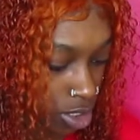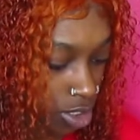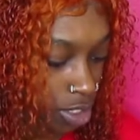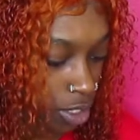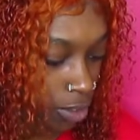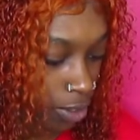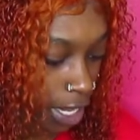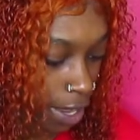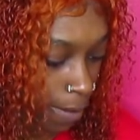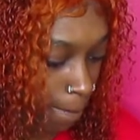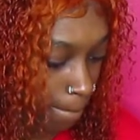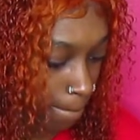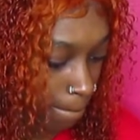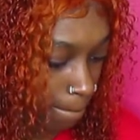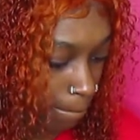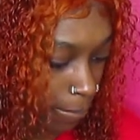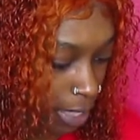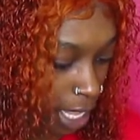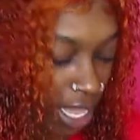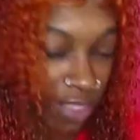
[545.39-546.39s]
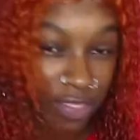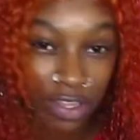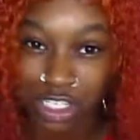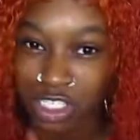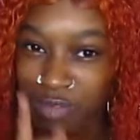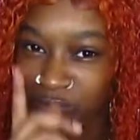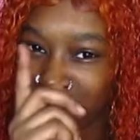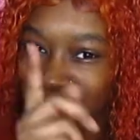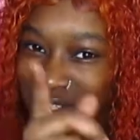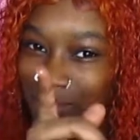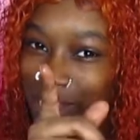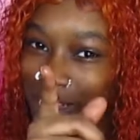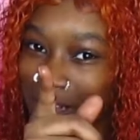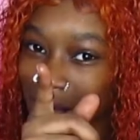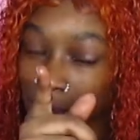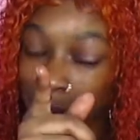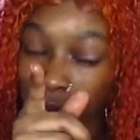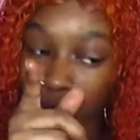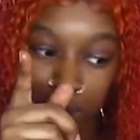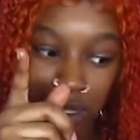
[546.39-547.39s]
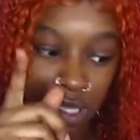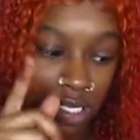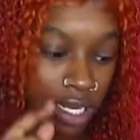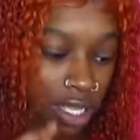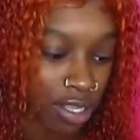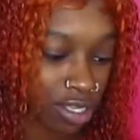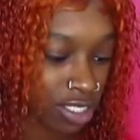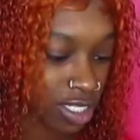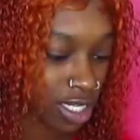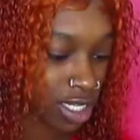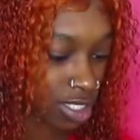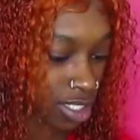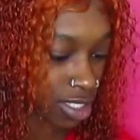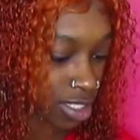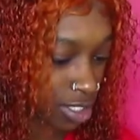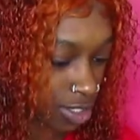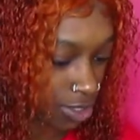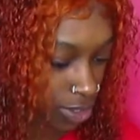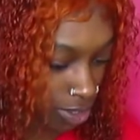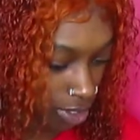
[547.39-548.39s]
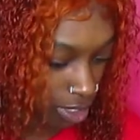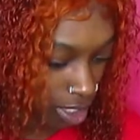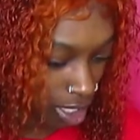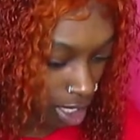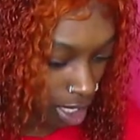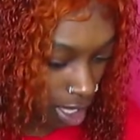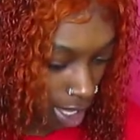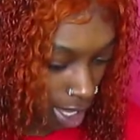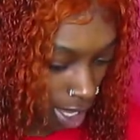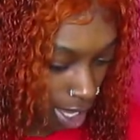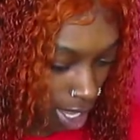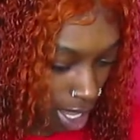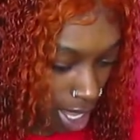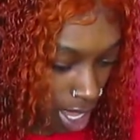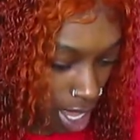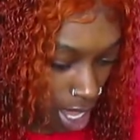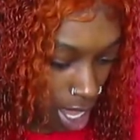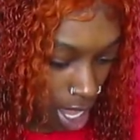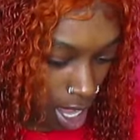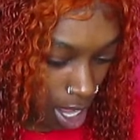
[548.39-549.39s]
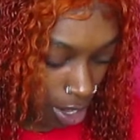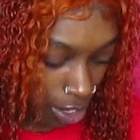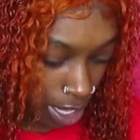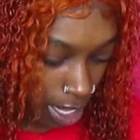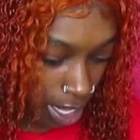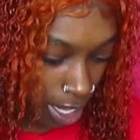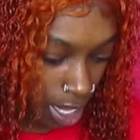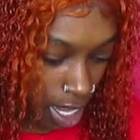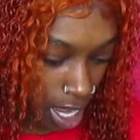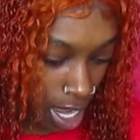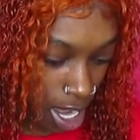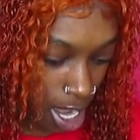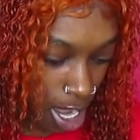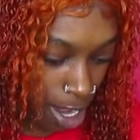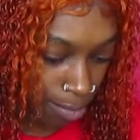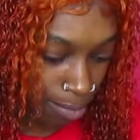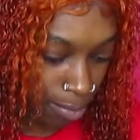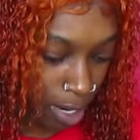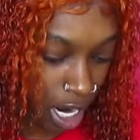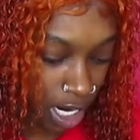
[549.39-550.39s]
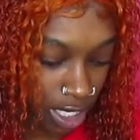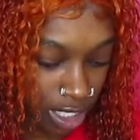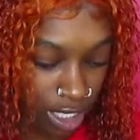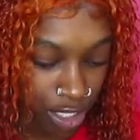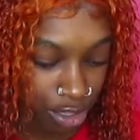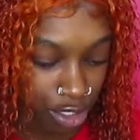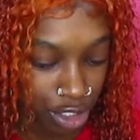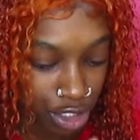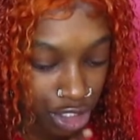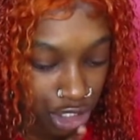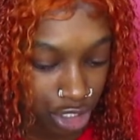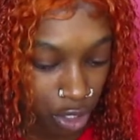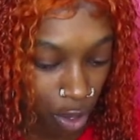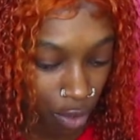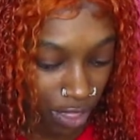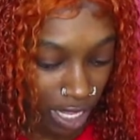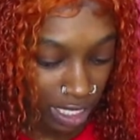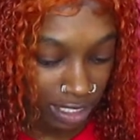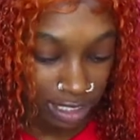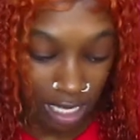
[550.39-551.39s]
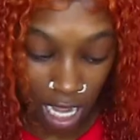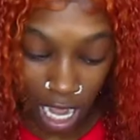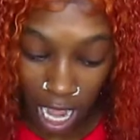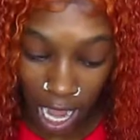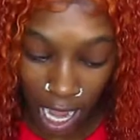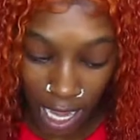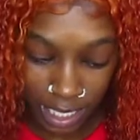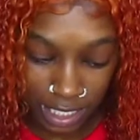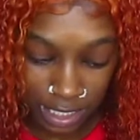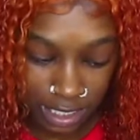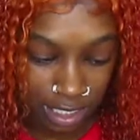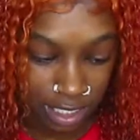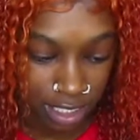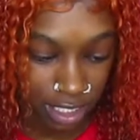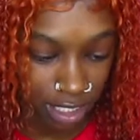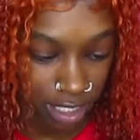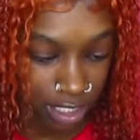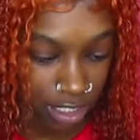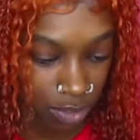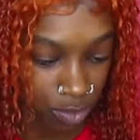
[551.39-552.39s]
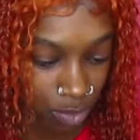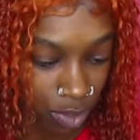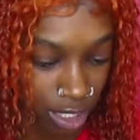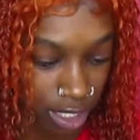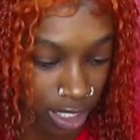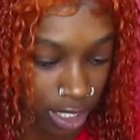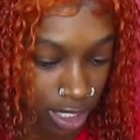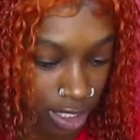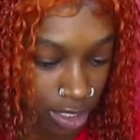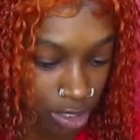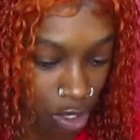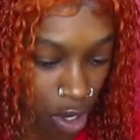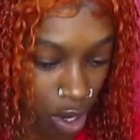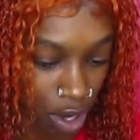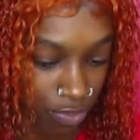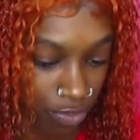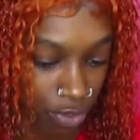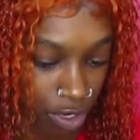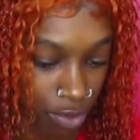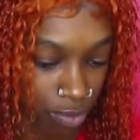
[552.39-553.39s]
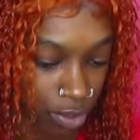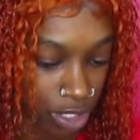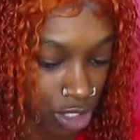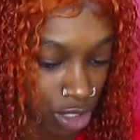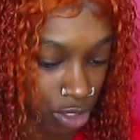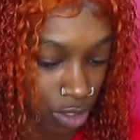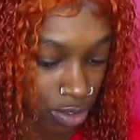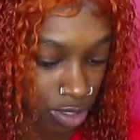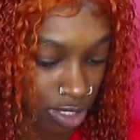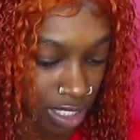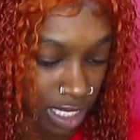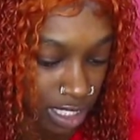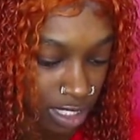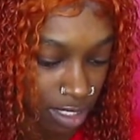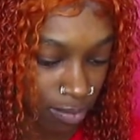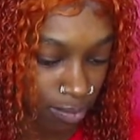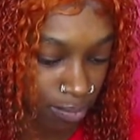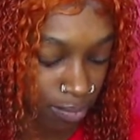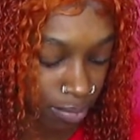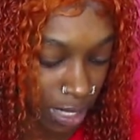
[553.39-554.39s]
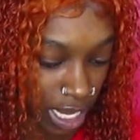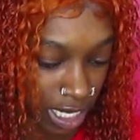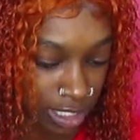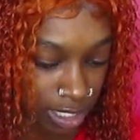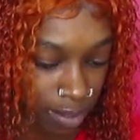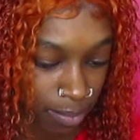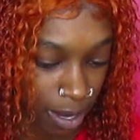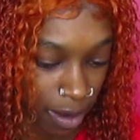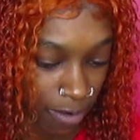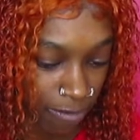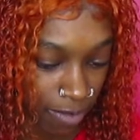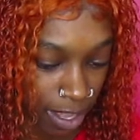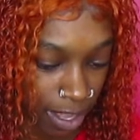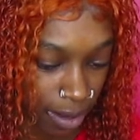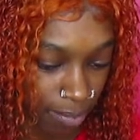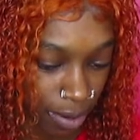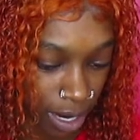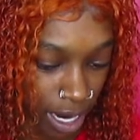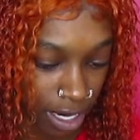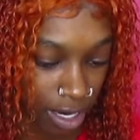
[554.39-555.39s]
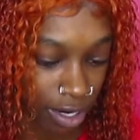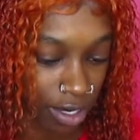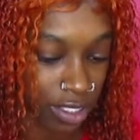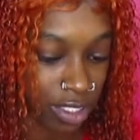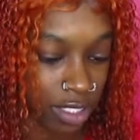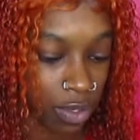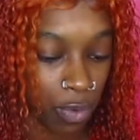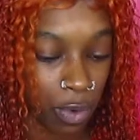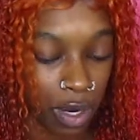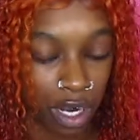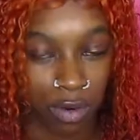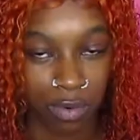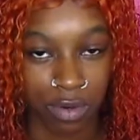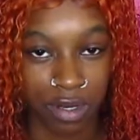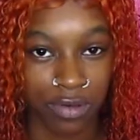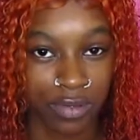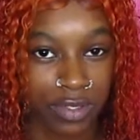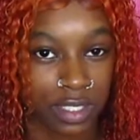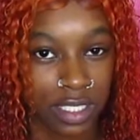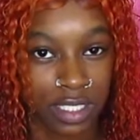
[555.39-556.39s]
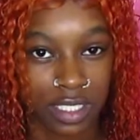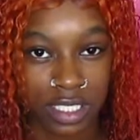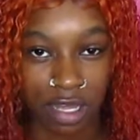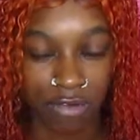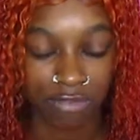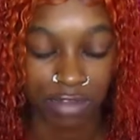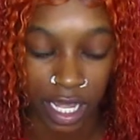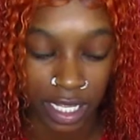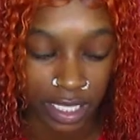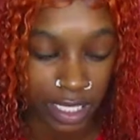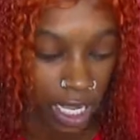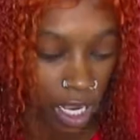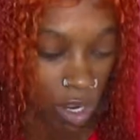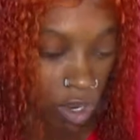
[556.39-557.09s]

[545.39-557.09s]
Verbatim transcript: So yeah, and they're supposed to be coming out with another season too. Okay, um, another show that ties to this one is called The Originals. That's a that's about vampires and werewolves and stuff like that.